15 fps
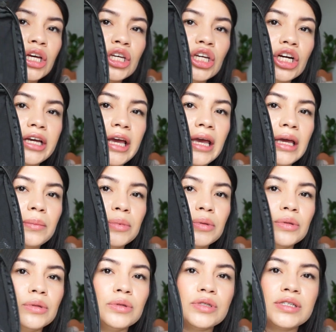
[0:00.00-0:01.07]
your
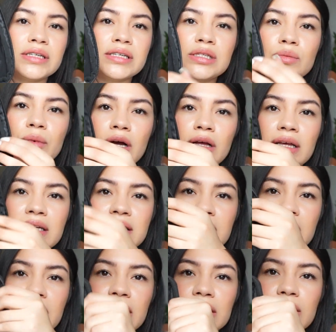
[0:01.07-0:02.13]
cables, as well as
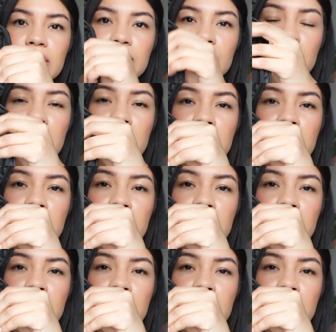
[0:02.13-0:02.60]
like a little